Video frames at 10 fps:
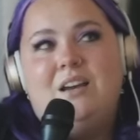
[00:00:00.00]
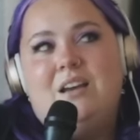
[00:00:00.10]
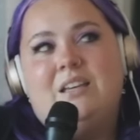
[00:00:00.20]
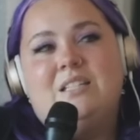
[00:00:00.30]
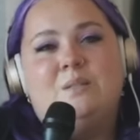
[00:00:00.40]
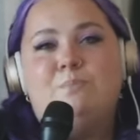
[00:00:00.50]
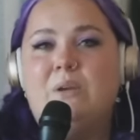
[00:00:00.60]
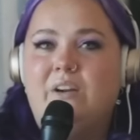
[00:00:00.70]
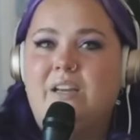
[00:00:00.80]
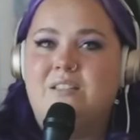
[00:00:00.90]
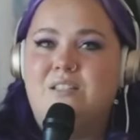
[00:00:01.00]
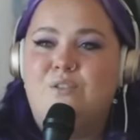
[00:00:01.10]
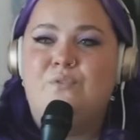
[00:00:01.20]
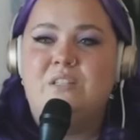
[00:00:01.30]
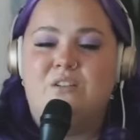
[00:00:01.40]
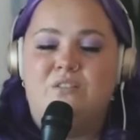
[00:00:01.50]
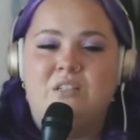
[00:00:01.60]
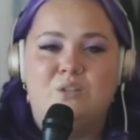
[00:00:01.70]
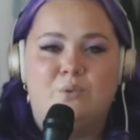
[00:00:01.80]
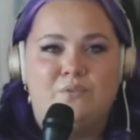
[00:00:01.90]
experienced physical
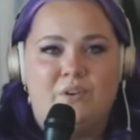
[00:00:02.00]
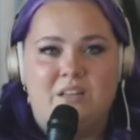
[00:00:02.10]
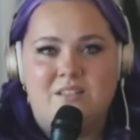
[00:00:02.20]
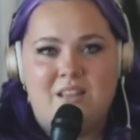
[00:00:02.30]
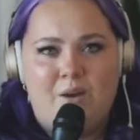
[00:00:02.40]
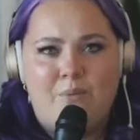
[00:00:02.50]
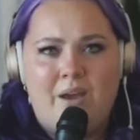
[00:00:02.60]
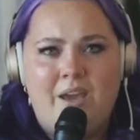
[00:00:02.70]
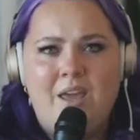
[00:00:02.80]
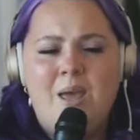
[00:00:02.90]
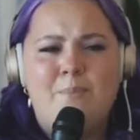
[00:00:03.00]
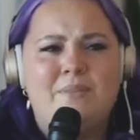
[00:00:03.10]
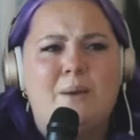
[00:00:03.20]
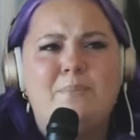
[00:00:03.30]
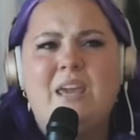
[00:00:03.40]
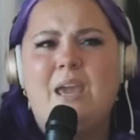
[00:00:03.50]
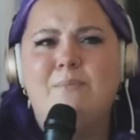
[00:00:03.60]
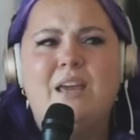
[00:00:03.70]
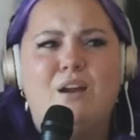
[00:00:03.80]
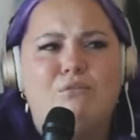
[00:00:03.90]
touch with friends in that way, but that became
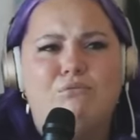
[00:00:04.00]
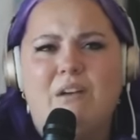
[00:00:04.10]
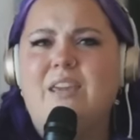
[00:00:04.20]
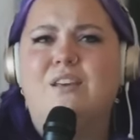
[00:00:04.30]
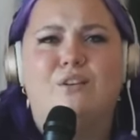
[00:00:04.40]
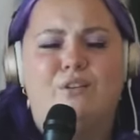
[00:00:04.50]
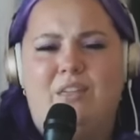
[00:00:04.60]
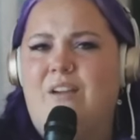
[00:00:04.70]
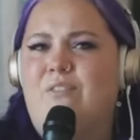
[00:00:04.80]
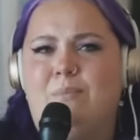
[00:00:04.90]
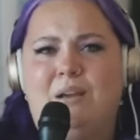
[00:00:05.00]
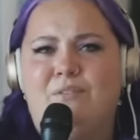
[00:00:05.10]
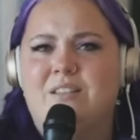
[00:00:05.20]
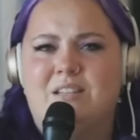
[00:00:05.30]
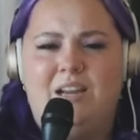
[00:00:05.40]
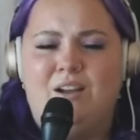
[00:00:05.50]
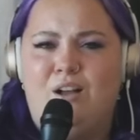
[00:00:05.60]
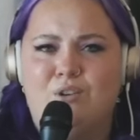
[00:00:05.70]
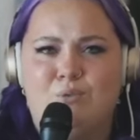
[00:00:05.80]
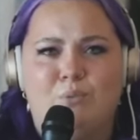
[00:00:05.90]
like a regular thing for my friends and I in
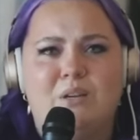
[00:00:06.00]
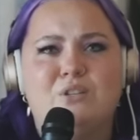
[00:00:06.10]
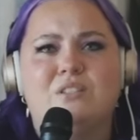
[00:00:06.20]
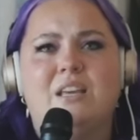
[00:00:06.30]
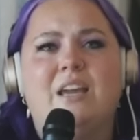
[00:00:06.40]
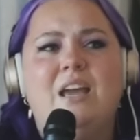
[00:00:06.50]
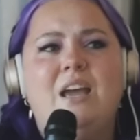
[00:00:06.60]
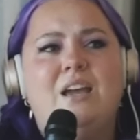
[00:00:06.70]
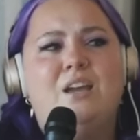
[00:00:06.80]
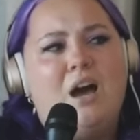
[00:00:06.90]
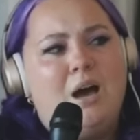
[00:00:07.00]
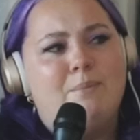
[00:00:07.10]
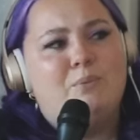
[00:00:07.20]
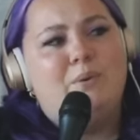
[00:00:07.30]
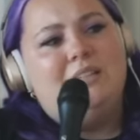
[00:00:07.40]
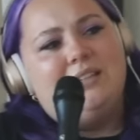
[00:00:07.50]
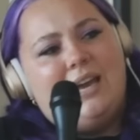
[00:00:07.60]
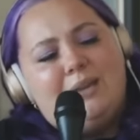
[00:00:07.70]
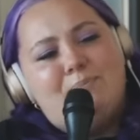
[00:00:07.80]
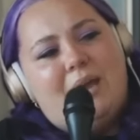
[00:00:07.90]
college, where we just like come and we'd
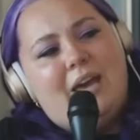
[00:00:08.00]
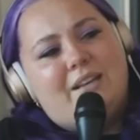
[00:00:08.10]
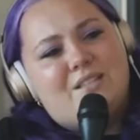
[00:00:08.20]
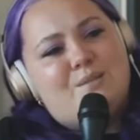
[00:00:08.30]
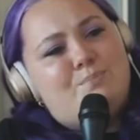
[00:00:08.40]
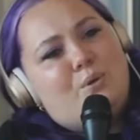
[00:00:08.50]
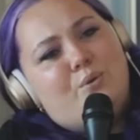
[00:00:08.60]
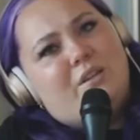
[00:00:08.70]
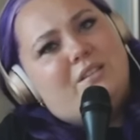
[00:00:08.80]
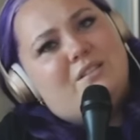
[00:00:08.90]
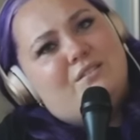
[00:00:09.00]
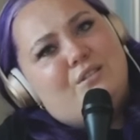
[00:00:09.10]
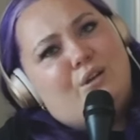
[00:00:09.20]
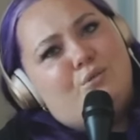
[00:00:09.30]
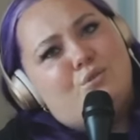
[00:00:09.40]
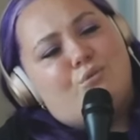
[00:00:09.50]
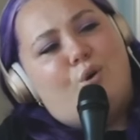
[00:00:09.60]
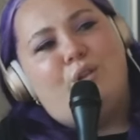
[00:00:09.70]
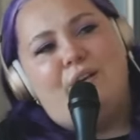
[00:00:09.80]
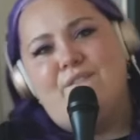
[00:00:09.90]
lay in bed and spoon and
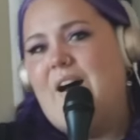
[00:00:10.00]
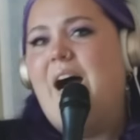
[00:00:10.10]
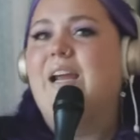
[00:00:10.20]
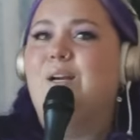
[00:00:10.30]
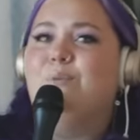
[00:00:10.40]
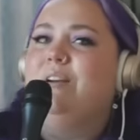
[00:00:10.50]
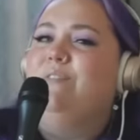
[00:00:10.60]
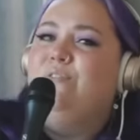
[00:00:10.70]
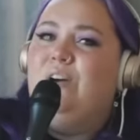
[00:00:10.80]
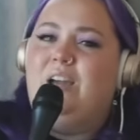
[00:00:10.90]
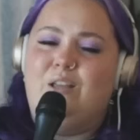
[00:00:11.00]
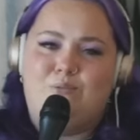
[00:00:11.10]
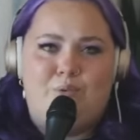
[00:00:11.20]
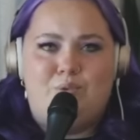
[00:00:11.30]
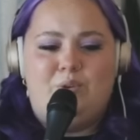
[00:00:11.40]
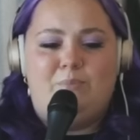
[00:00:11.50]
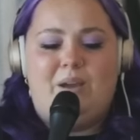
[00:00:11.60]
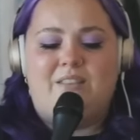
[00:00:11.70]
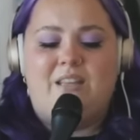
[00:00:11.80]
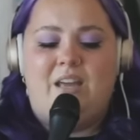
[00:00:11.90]
scroll on Vine or whatever the fuck else we were doing
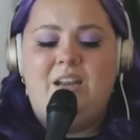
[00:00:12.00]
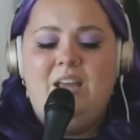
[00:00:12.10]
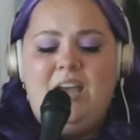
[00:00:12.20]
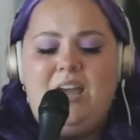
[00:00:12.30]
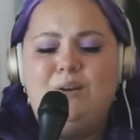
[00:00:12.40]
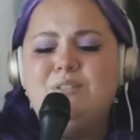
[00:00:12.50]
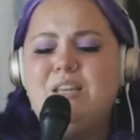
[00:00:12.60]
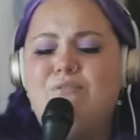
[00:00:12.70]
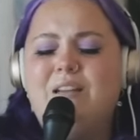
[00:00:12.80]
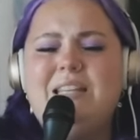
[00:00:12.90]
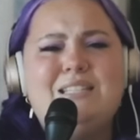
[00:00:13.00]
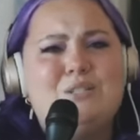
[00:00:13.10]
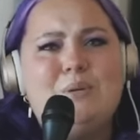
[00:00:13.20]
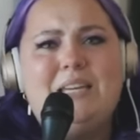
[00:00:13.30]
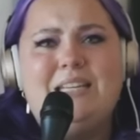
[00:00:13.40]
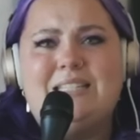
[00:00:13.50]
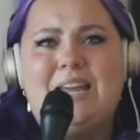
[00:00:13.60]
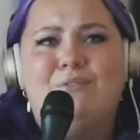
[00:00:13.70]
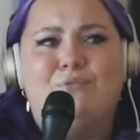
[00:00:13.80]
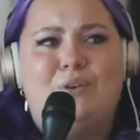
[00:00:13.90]
back then. And it was like really sweet to
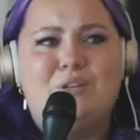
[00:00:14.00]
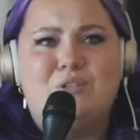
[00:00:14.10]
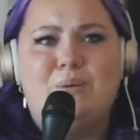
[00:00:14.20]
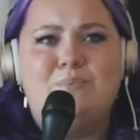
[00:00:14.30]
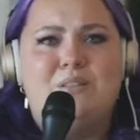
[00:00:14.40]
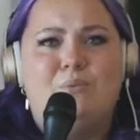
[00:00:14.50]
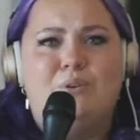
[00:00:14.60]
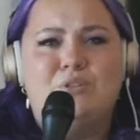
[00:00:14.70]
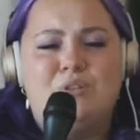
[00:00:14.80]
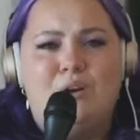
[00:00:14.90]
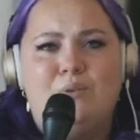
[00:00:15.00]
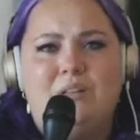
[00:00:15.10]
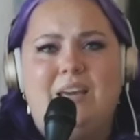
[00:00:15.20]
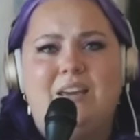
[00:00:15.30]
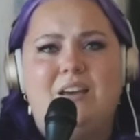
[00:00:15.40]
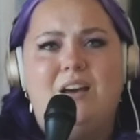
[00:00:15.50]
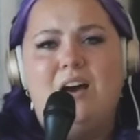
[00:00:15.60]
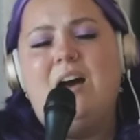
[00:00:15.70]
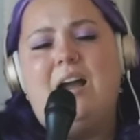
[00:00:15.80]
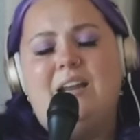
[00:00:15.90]
have friendships that were so like,
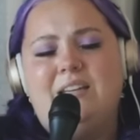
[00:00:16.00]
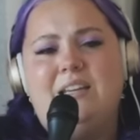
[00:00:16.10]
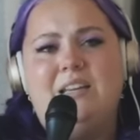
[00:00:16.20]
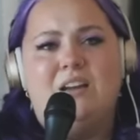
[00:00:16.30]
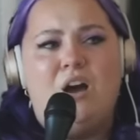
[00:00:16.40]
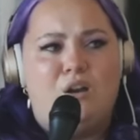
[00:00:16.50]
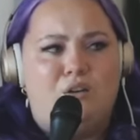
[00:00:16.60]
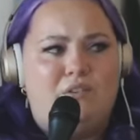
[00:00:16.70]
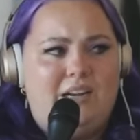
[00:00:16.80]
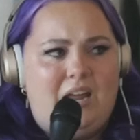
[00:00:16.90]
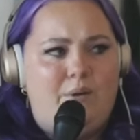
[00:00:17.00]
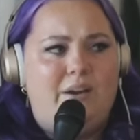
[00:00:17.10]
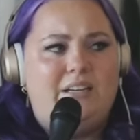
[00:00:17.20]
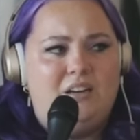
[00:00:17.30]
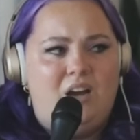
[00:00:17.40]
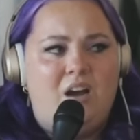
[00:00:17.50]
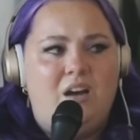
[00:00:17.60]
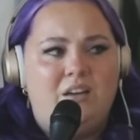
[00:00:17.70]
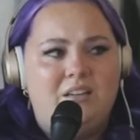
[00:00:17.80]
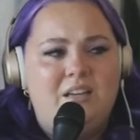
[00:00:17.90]
oh, I need a cuddle right now, I need a
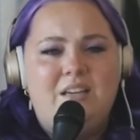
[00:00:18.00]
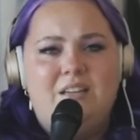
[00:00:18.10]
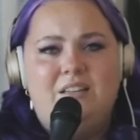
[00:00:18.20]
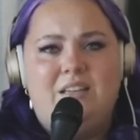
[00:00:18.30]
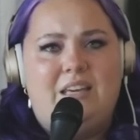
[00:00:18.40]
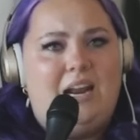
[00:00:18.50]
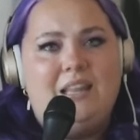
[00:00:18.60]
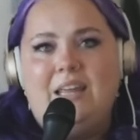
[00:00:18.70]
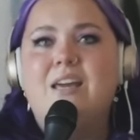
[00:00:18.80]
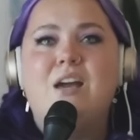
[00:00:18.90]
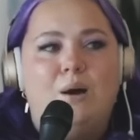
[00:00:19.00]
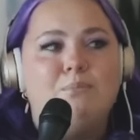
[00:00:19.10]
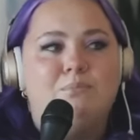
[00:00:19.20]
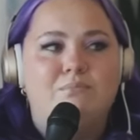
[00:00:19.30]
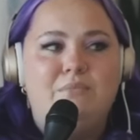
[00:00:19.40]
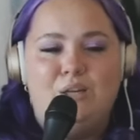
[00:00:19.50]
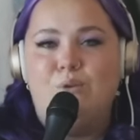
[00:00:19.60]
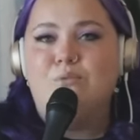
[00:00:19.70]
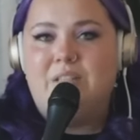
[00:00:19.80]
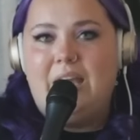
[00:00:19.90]
hug, can I like come
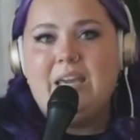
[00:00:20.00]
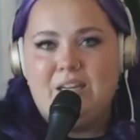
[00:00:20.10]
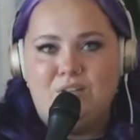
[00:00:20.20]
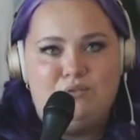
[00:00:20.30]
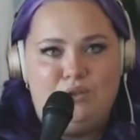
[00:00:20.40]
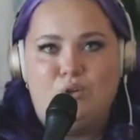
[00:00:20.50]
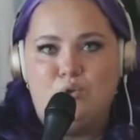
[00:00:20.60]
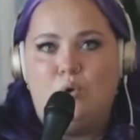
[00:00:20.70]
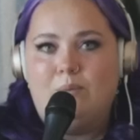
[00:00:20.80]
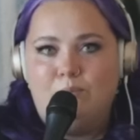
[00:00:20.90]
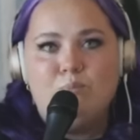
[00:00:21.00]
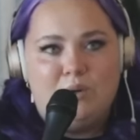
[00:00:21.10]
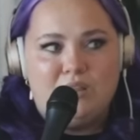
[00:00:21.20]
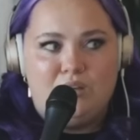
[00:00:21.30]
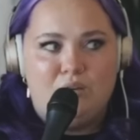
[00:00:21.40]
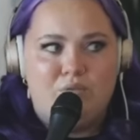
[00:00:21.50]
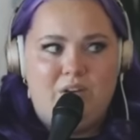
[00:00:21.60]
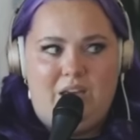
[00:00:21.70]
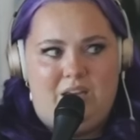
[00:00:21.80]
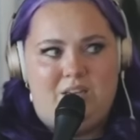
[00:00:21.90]
lay in your dorm with you,
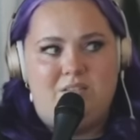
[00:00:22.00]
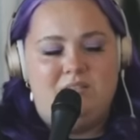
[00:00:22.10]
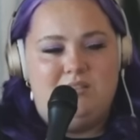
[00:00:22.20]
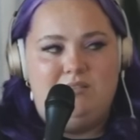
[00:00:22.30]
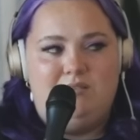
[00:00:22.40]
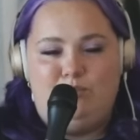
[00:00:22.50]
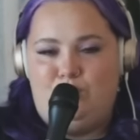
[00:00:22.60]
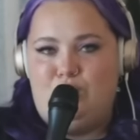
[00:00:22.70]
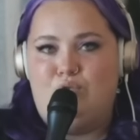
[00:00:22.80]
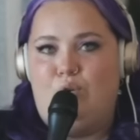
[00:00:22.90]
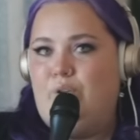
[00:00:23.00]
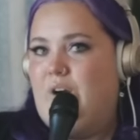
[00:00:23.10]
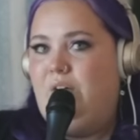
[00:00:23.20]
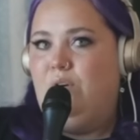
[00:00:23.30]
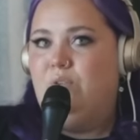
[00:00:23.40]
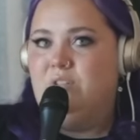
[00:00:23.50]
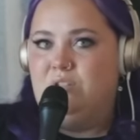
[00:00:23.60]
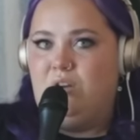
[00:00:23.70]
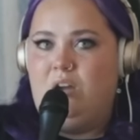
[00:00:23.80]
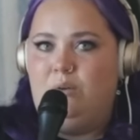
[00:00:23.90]
and we'll just scroll on our phones and
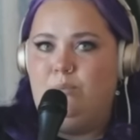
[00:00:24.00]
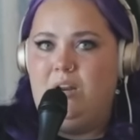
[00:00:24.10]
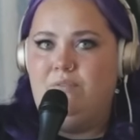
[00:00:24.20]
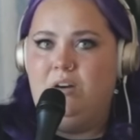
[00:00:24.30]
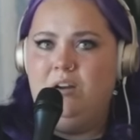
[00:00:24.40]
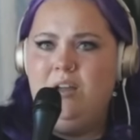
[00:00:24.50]
talk and whatever.